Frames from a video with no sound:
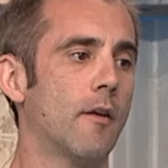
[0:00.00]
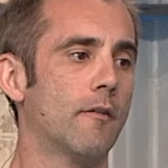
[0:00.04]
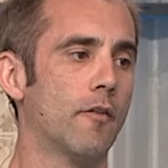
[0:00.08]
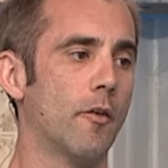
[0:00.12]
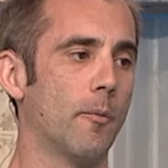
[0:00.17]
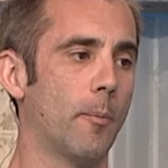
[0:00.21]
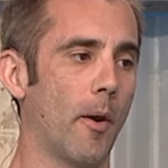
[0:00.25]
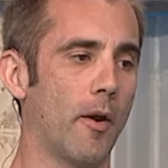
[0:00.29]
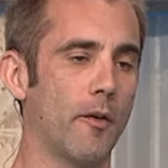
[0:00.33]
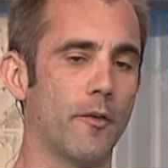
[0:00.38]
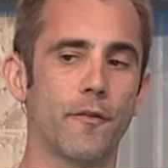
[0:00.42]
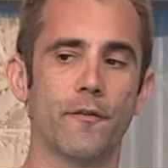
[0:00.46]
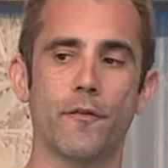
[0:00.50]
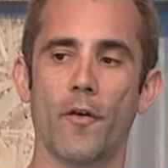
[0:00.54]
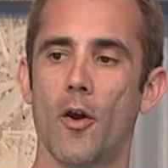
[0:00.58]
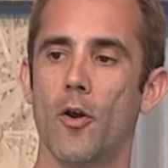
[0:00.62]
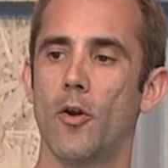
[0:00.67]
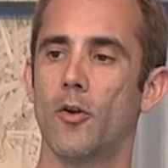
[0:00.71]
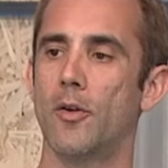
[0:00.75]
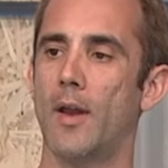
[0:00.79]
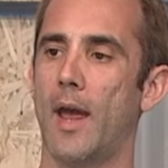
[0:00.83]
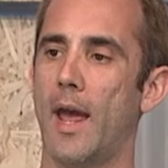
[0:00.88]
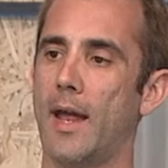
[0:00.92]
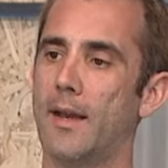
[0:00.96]
for both
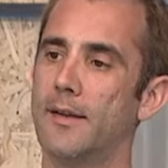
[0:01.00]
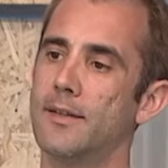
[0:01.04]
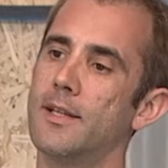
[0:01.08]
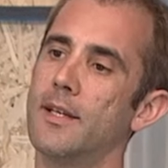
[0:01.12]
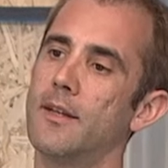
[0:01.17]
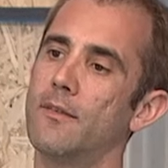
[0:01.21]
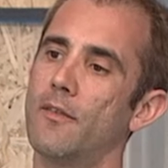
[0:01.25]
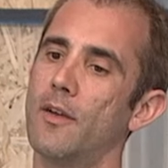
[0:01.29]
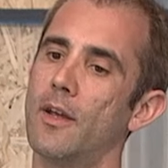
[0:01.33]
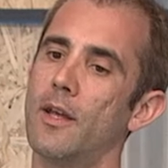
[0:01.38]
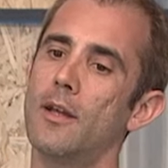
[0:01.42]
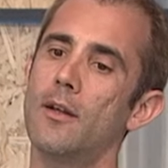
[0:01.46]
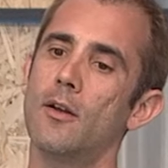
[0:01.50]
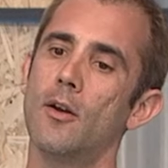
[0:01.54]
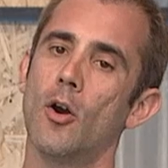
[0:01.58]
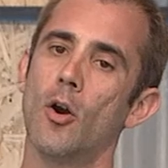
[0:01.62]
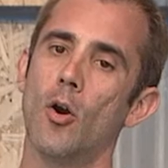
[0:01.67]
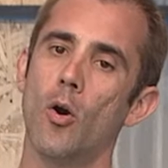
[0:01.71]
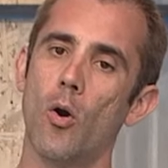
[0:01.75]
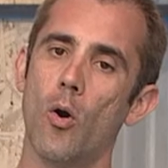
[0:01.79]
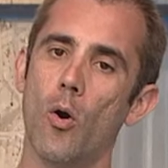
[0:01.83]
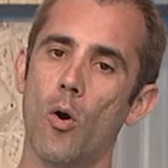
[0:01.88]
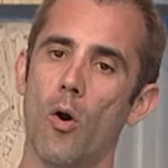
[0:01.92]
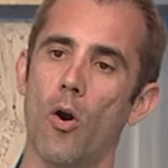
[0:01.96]
phone and TV,
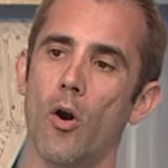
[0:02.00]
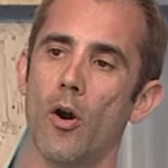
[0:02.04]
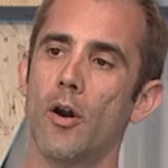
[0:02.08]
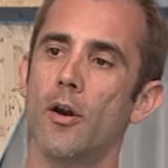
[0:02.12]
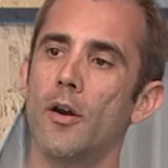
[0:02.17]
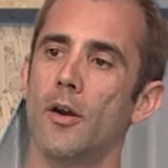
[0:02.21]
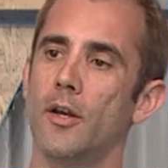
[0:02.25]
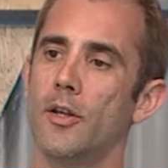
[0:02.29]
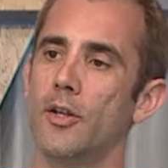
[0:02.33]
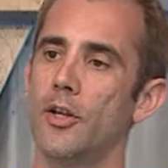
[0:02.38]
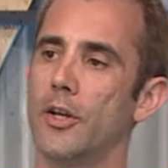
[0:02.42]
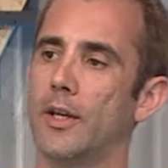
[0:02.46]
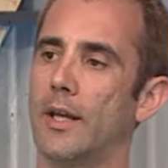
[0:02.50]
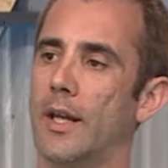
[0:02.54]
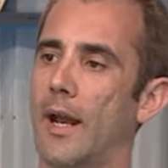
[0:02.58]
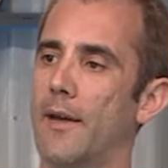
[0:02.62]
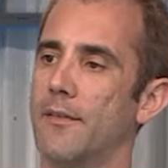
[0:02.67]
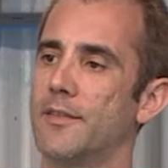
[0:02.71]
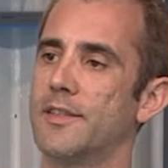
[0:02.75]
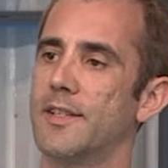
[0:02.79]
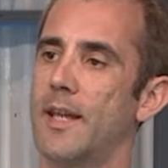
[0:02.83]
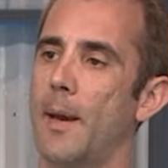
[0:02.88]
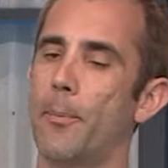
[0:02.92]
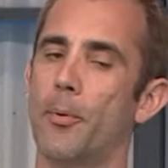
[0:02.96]
or you can
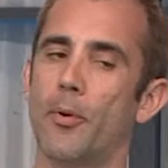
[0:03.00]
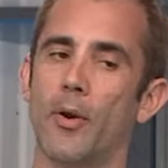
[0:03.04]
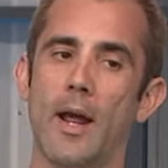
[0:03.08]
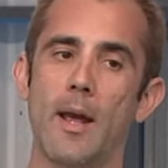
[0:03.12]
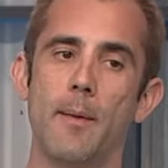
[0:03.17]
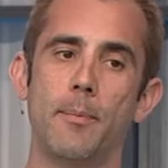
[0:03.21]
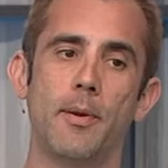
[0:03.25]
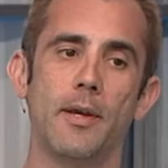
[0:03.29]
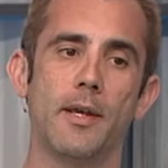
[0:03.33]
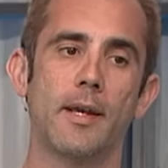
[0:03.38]
have separate